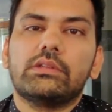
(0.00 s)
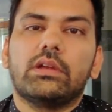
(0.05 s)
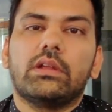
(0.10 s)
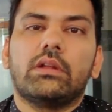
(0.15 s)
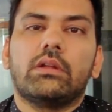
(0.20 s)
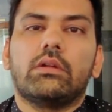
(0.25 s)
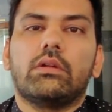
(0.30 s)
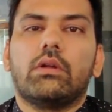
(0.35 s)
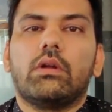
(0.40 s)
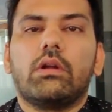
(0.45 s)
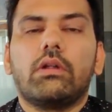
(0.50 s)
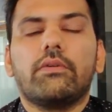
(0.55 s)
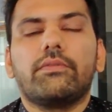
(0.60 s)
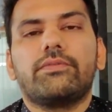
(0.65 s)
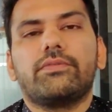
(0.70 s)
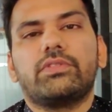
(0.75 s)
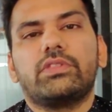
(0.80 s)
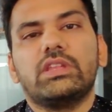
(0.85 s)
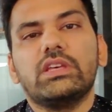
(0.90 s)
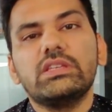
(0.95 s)
and lot
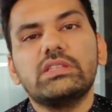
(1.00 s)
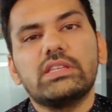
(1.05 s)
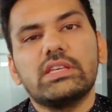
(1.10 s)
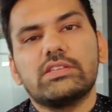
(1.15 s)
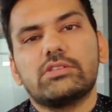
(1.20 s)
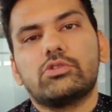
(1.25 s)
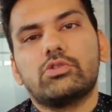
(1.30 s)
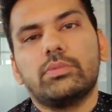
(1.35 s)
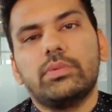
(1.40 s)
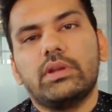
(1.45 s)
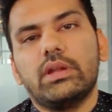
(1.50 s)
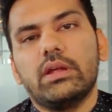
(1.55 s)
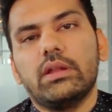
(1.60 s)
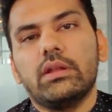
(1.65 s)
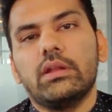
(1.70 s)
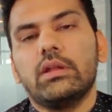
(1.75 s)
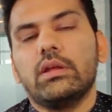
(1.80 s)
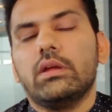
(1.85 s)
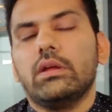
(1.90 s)
of things has to be done,